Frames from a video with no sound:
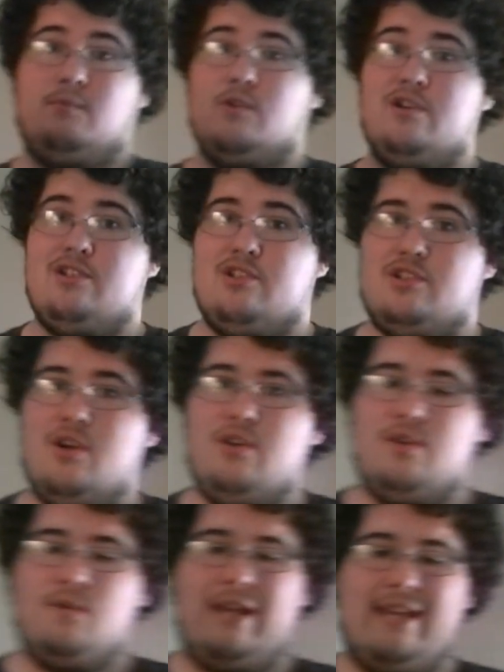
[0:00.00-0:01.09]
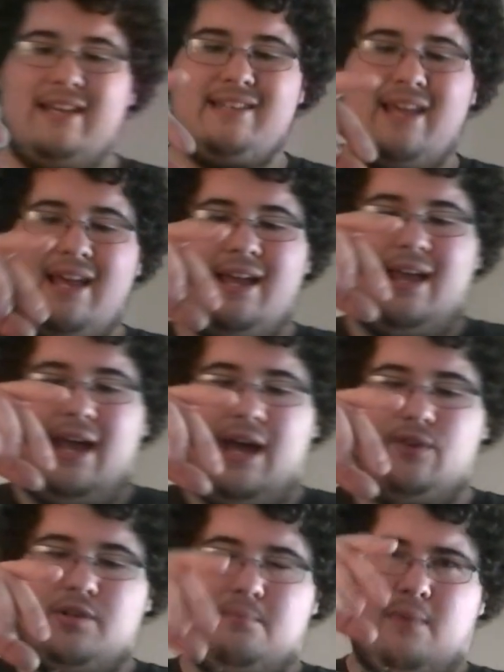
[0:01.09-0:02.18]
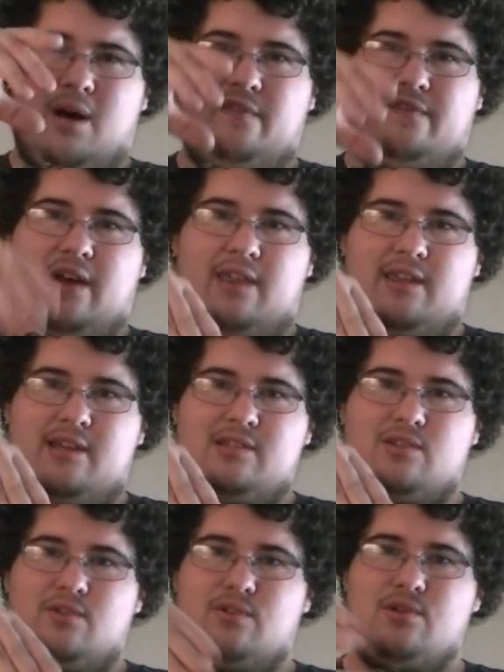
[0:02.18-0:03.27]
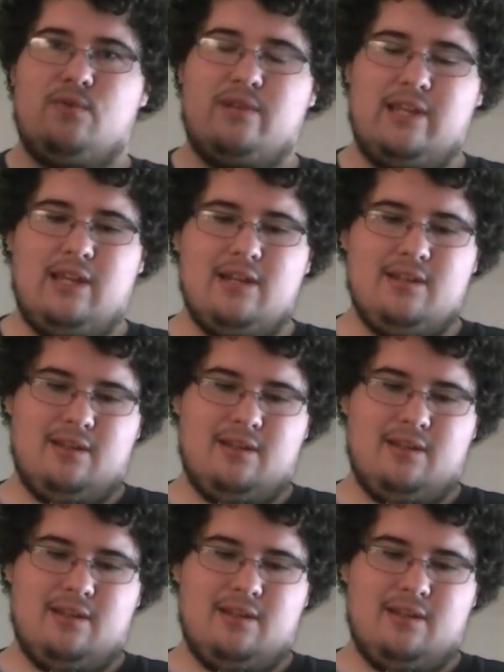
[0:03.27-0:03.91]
going to show you is how to modify this so you don't need